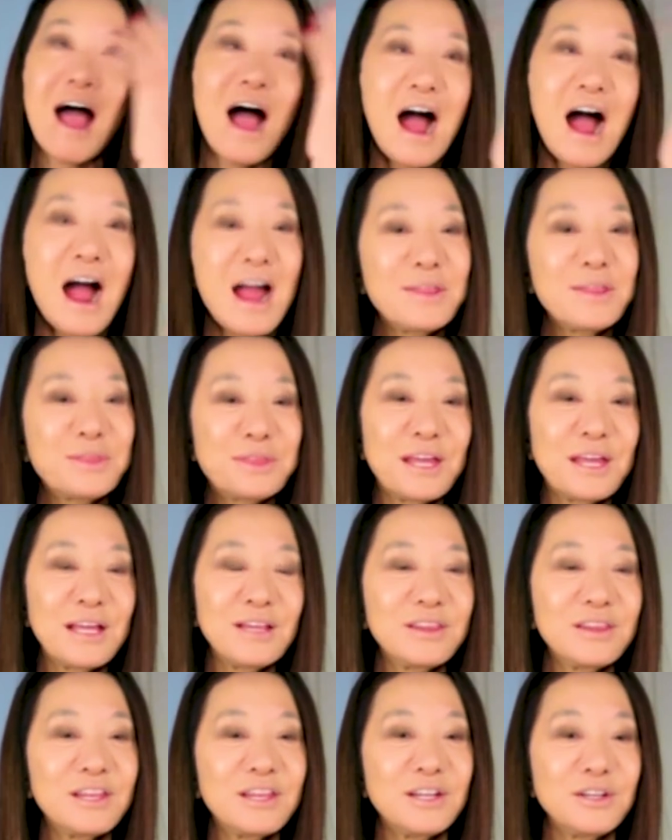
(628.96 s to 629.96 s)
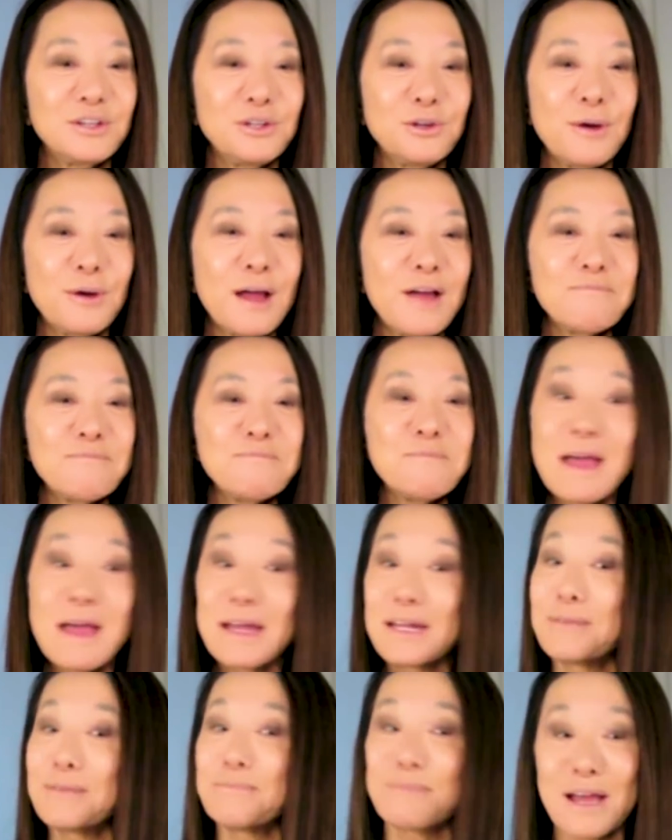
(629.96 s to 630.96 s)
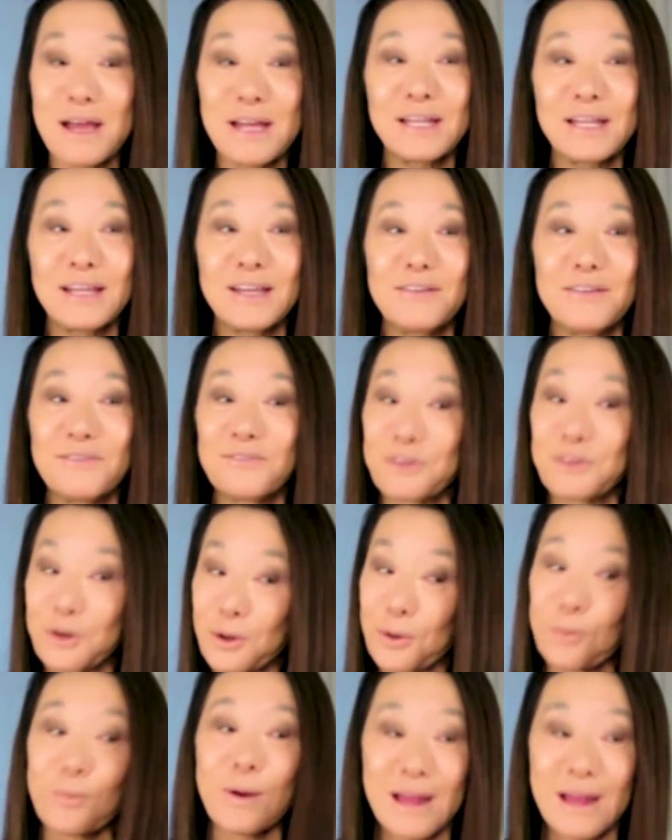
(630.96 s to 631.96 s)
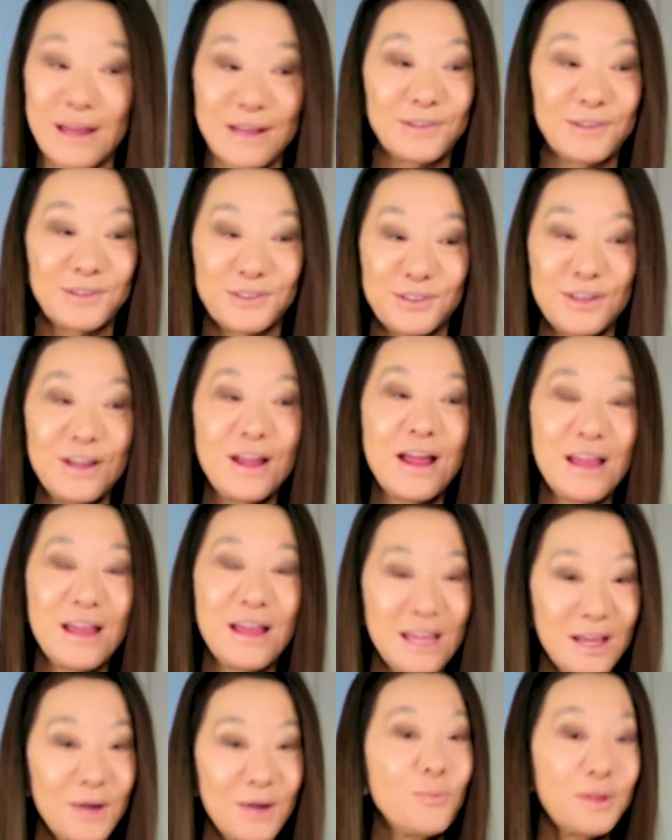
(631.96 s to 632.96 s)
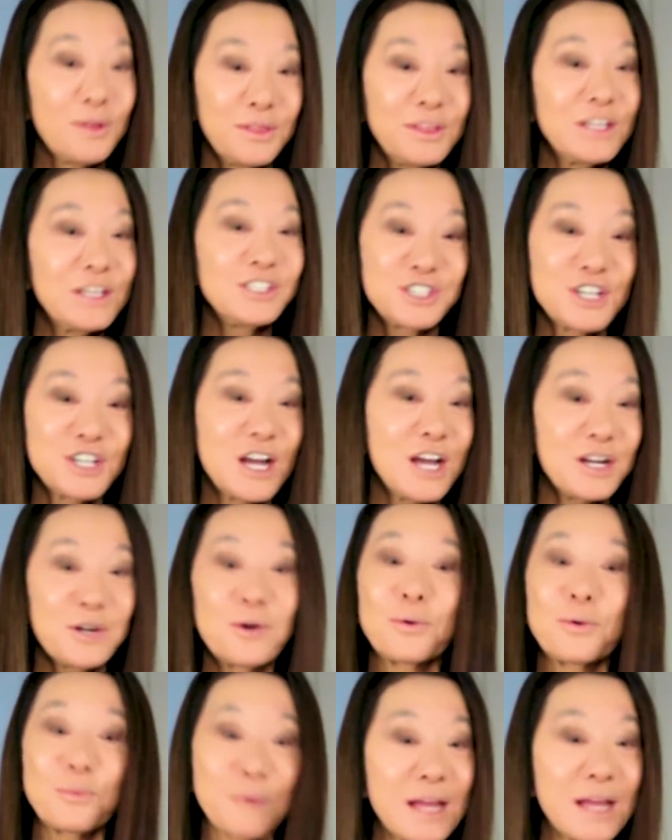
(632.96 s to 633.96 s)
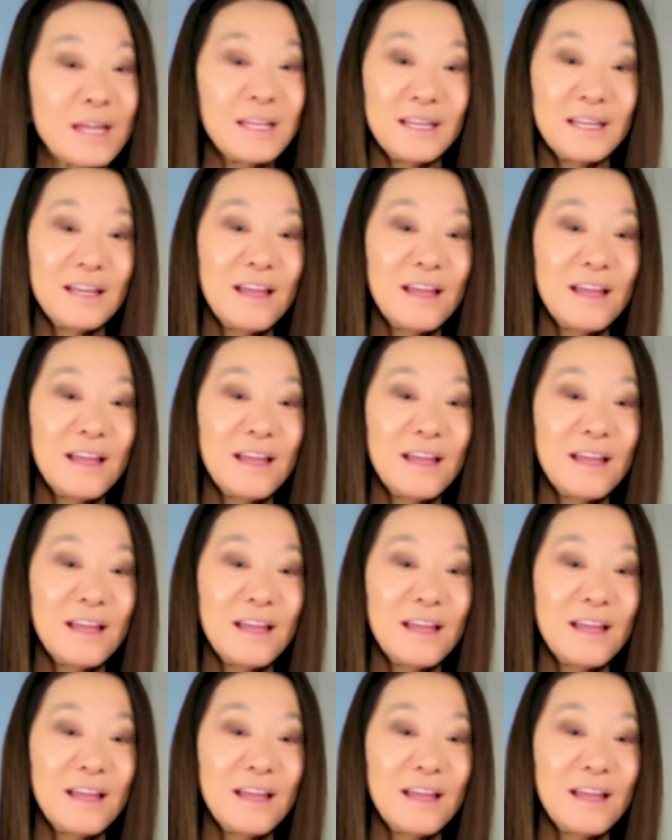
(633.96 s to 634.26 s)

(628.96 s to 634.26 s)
I think that you have many, many Vera Wangs within China already.